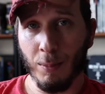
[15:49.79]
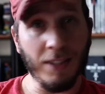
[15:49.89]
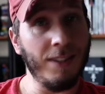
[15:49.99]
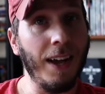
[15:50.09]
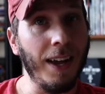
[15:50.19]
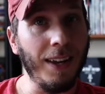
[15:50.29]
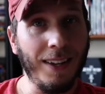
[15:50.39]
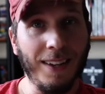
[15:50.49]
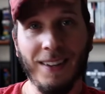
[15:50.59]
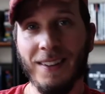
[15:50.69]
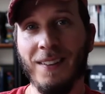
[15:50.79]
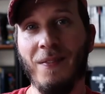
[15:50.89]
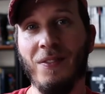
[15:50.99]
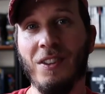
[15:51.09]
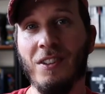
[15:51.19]
But it's not.
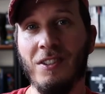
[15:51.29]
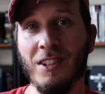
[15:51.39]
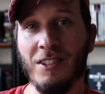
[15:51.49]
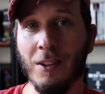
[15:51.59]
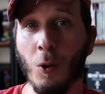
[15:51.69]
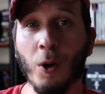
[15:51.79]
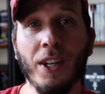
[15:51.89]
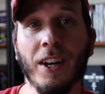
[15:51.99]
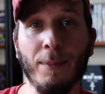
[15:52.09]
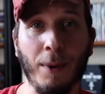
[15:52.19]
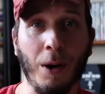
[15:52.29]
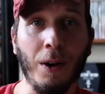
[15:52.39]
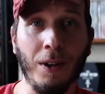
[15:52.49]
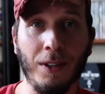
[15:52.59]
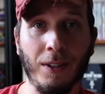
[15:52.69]
It's just an ordinary
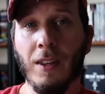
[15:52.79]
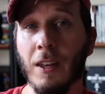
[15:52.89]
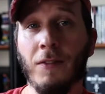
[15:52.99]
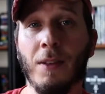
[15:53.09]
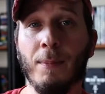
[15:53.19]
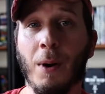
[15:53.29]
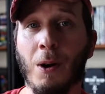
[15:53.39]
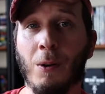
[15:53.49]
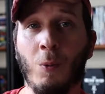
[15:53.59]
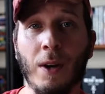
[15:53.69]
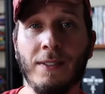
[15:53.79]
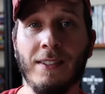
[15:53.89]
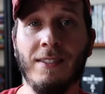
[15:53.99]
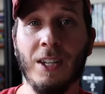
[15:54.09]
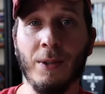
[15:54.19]
mall. If the mall was
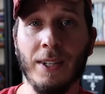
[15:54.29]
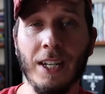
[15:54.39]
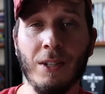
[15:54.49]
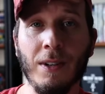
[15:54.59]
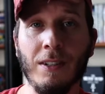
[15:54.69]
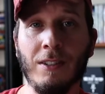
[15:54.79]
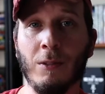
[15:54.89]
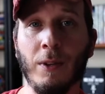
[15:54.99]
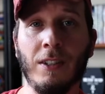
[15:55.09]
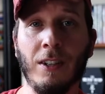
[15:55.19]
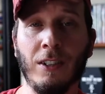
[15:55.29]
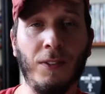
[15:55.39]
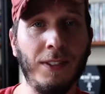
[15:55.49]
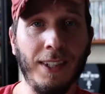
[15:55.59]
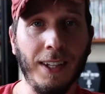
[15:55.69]
a secret entrance to a research
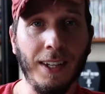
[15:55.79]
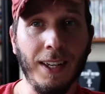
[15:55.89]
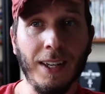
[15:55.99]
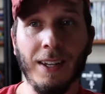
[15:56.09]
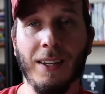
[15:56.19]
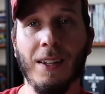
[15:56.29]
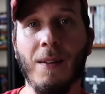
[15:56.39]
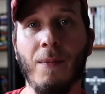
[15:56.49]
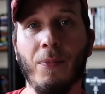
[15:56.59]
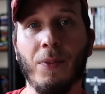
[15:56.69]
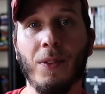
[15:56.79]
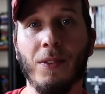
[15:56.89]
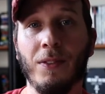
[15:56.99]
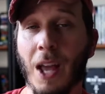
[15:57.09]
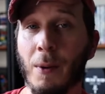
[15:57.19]
facility,
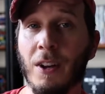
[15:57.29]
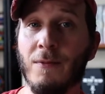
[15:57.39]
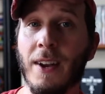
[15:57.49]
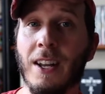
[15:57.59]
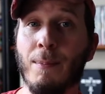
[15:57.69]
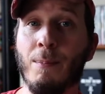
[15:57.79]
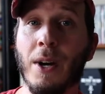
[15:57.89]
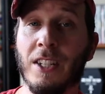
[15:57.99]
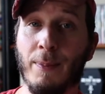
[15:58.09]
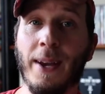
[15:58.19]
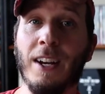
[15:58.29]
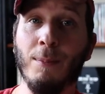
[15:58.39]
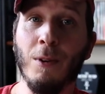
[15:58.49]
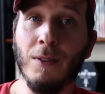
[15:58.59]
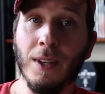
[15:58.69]
that would have made a much better
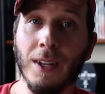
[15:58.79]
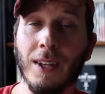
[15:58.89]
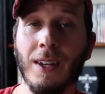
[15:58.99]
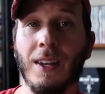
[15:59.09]
movie